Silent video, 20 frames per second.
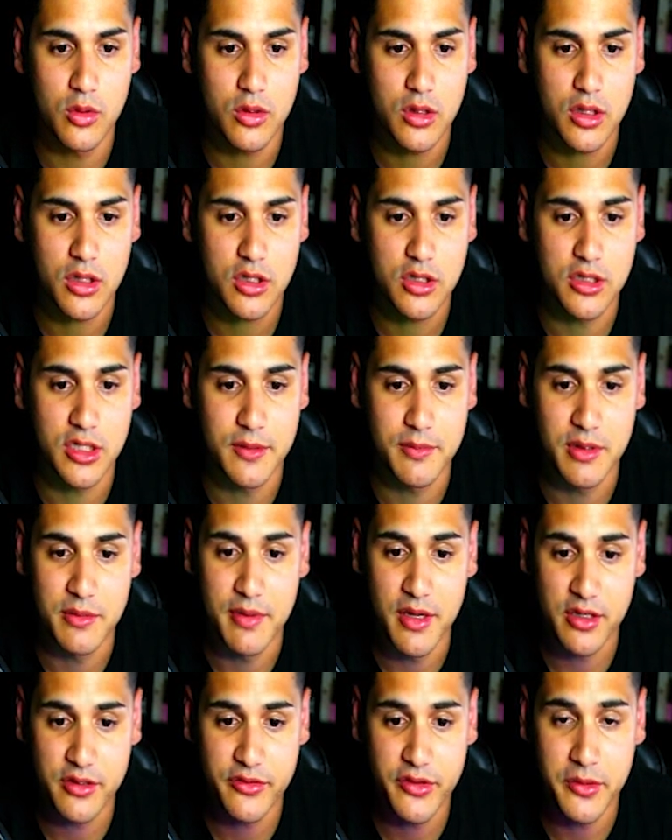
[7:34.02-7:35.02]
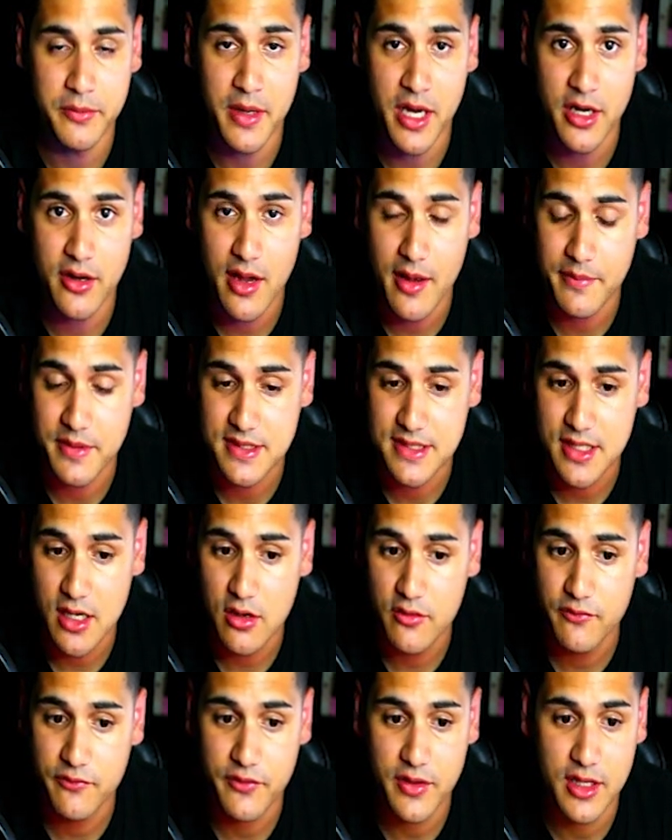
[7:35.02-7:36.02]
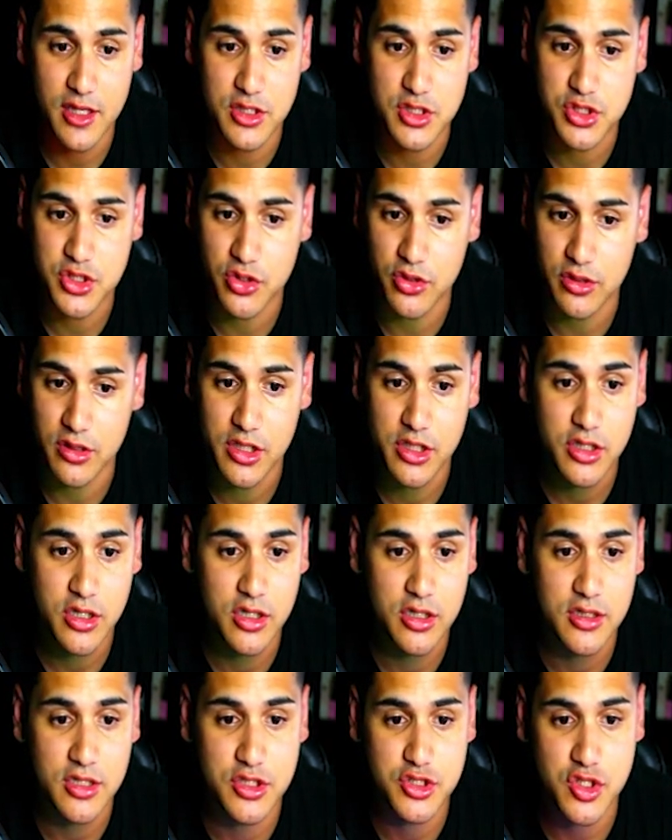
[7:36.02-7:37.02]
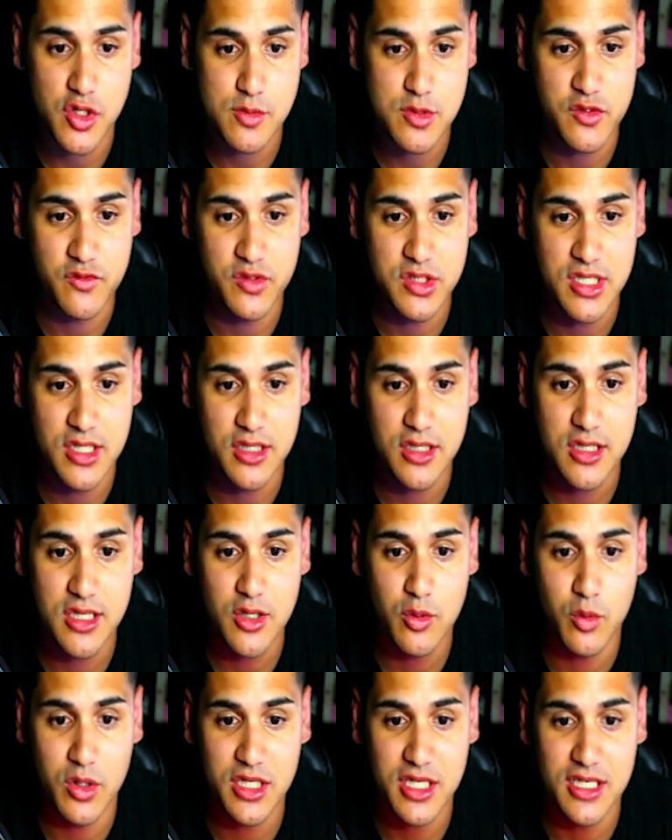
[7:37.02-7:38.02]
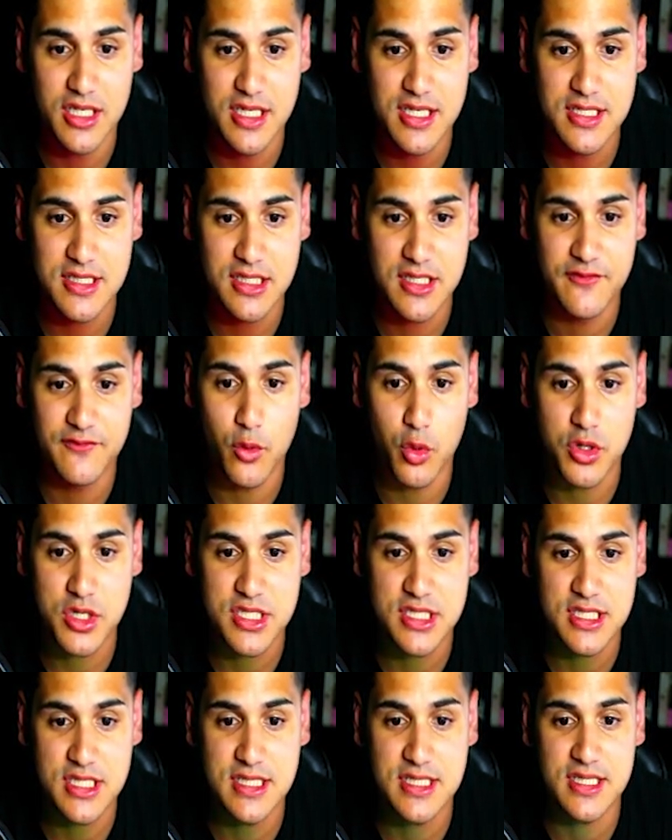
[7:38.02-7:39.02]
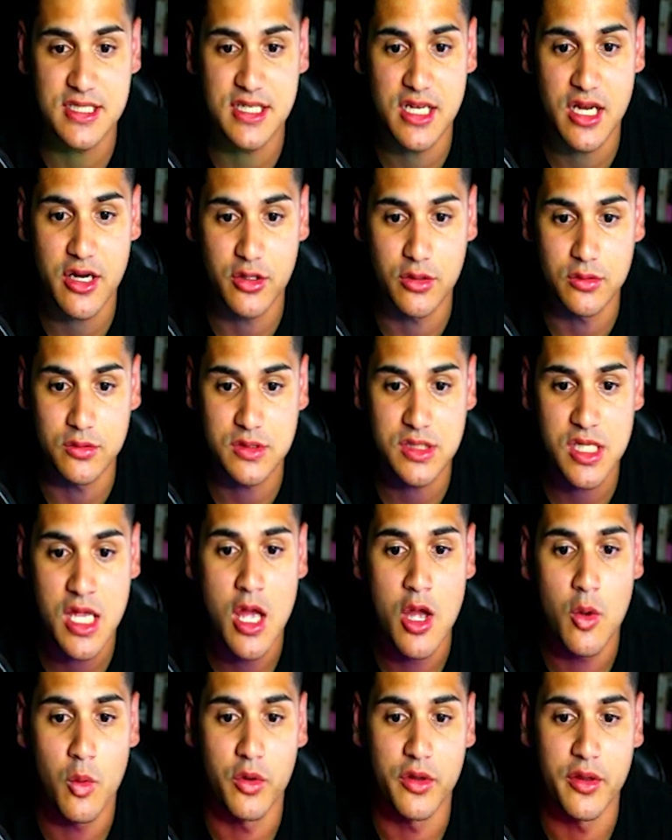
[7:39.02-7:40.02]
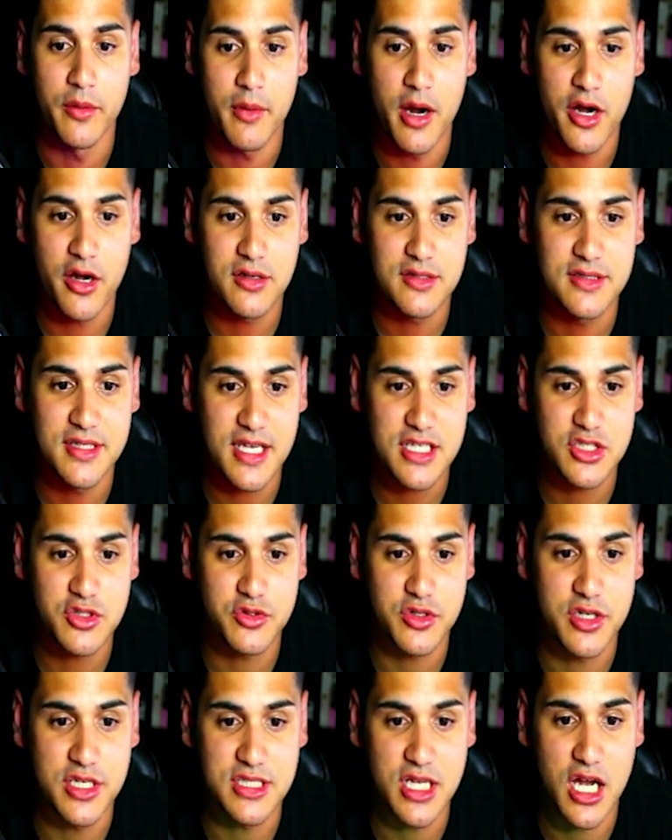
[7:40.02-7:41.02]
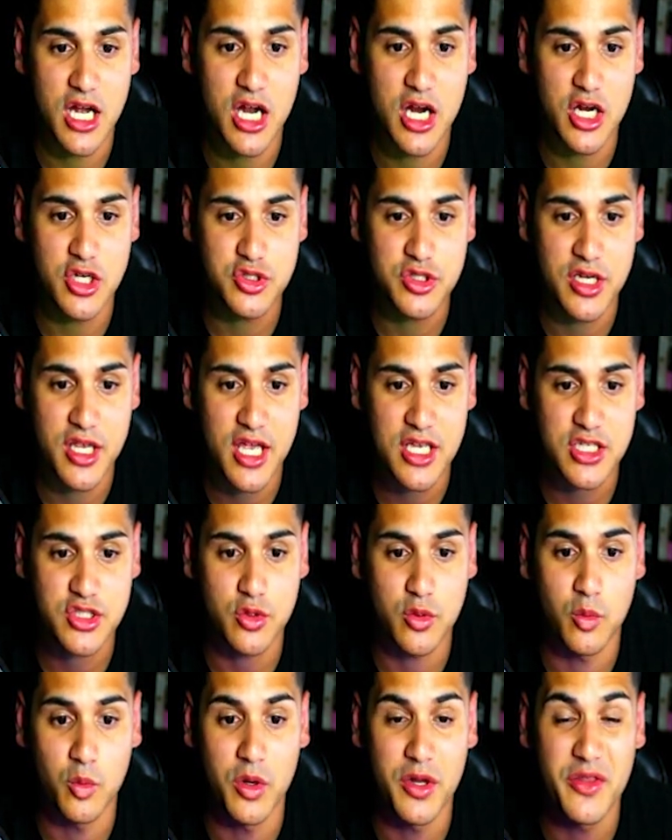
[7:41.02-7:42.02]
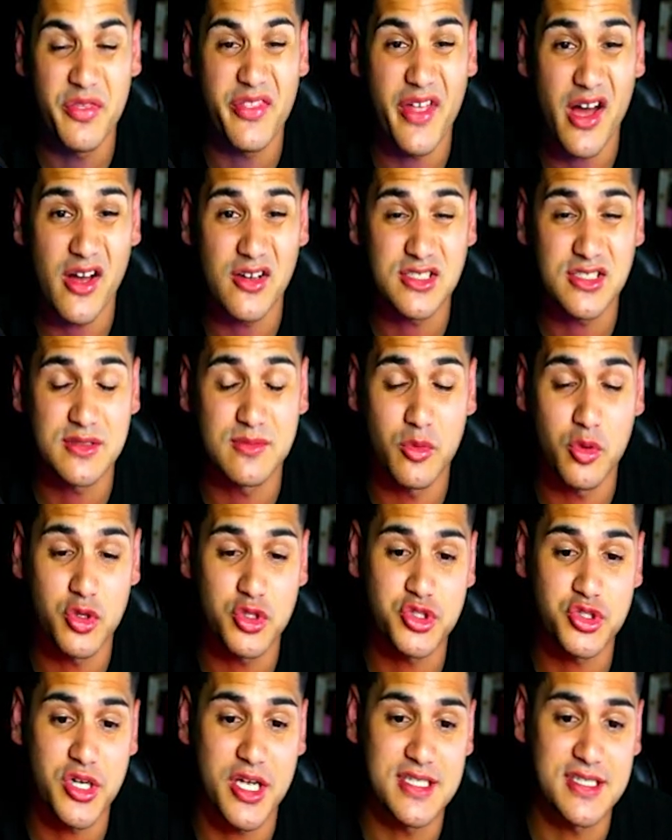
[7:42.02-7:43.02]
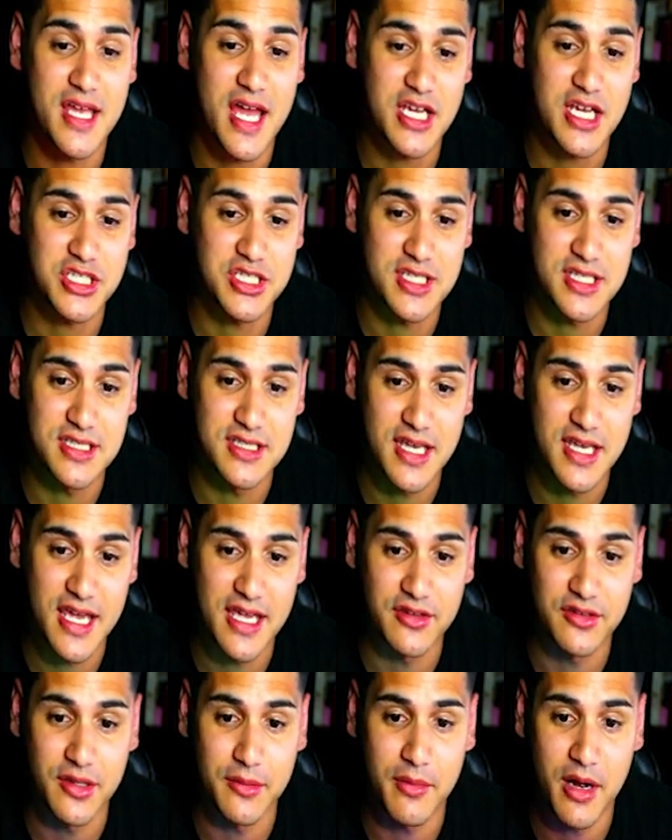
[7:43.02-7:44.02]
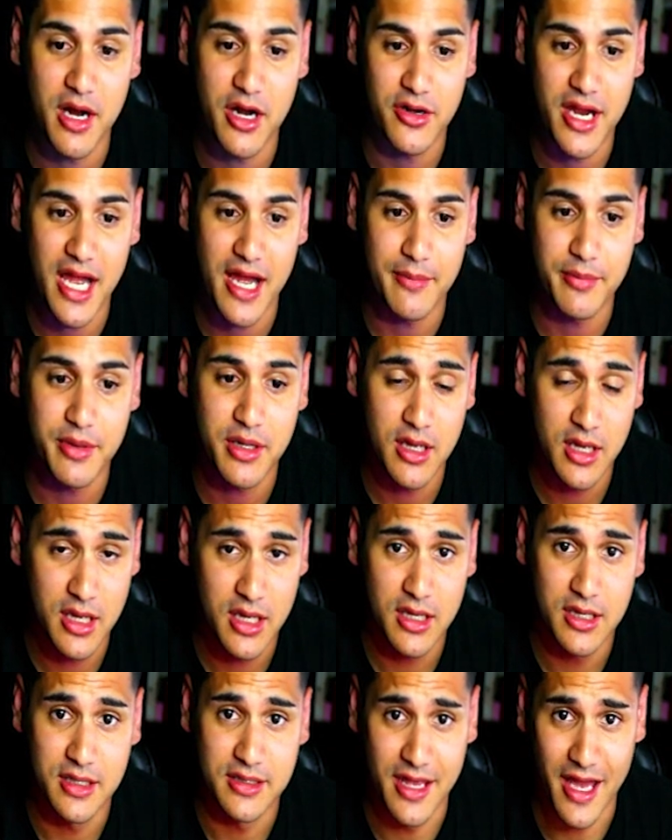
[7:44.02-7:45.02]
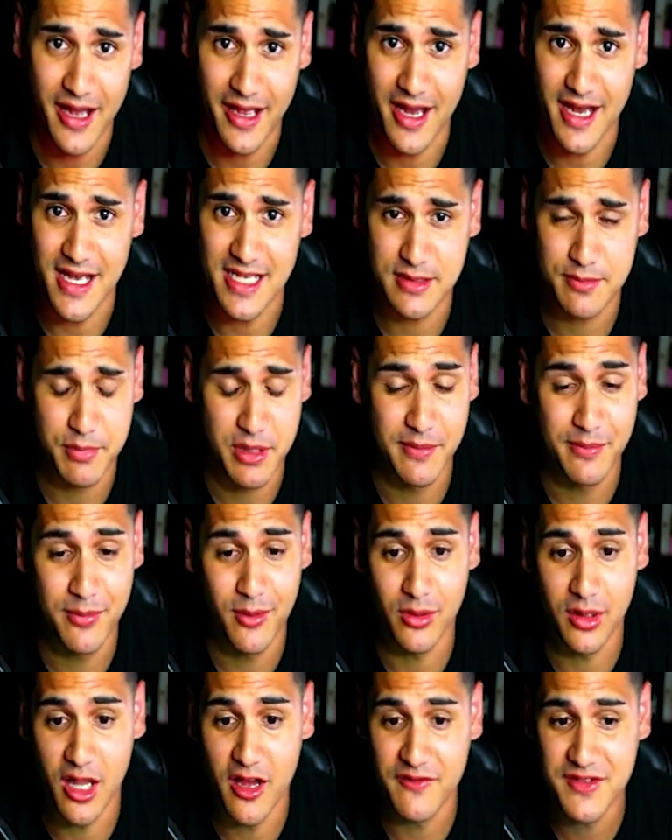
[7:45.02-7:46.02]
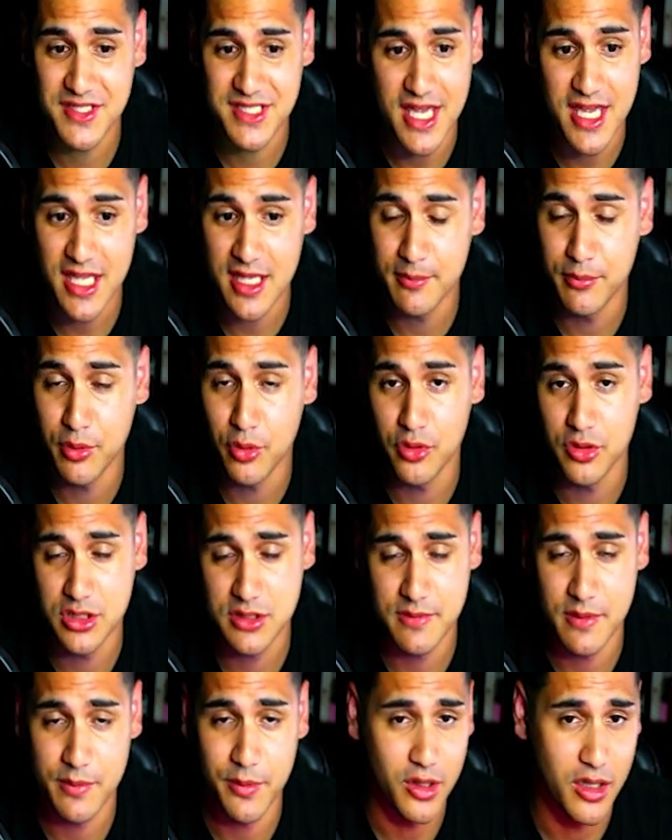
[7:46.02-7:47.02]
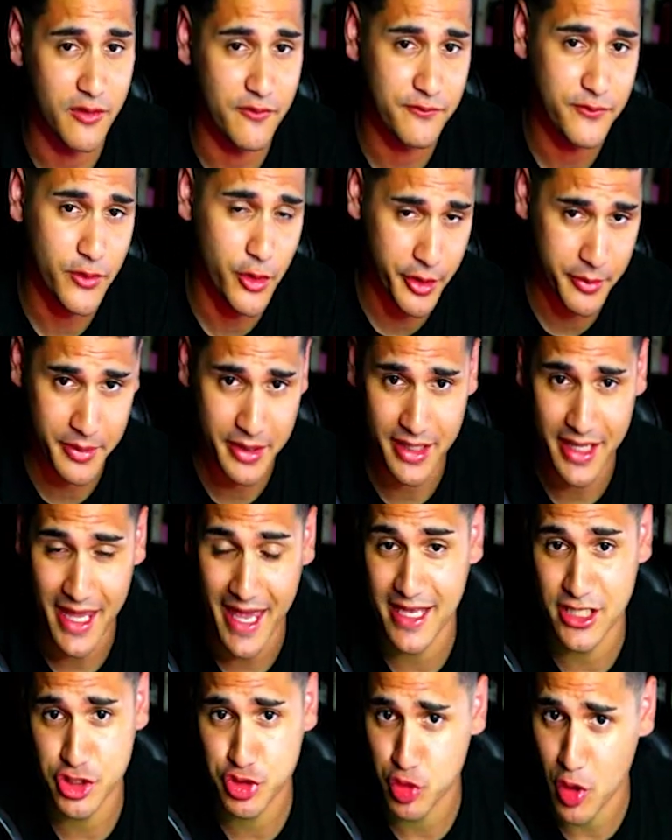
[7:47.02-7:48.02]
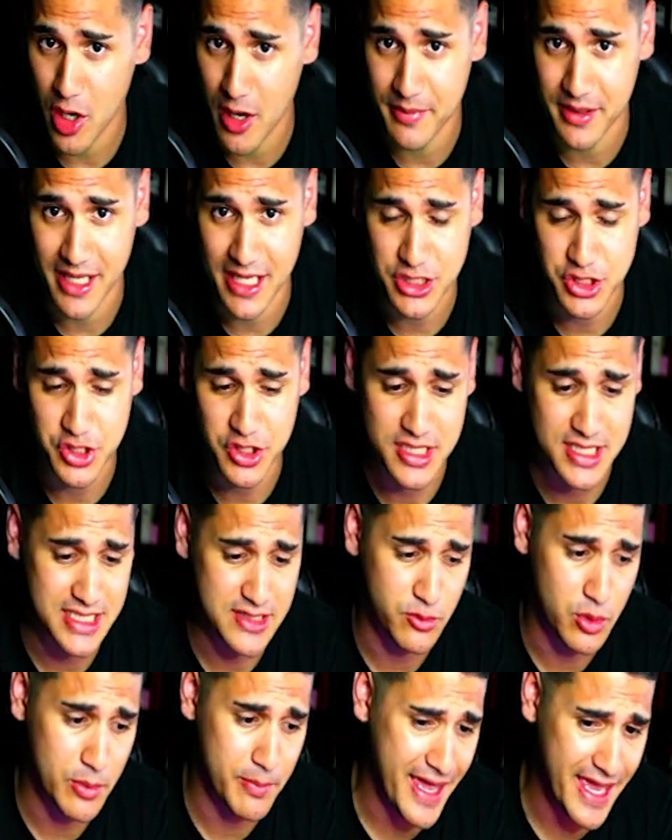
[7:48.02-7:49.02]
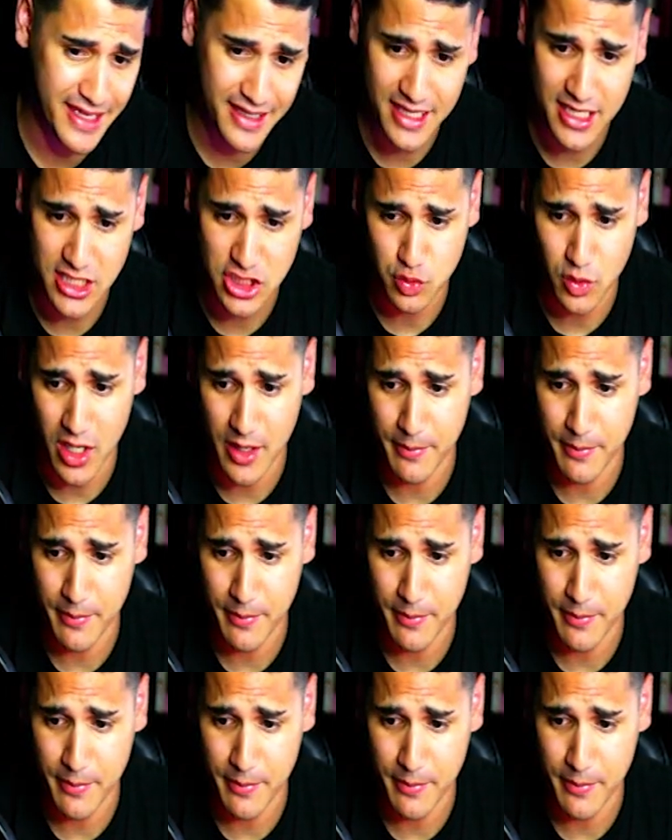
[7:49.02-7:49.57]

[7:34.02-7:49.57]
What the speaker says: could it be bigger than the Maiar app itself? It certainly could. In terms of utility, one can easily foresee scenarios where the Maiar DEX creates 100x or 1,000 more transactions a day than the Maiar app. Yeah, guys, people love staking pools, people love farming and swapping, as you can see with Pancake Swap,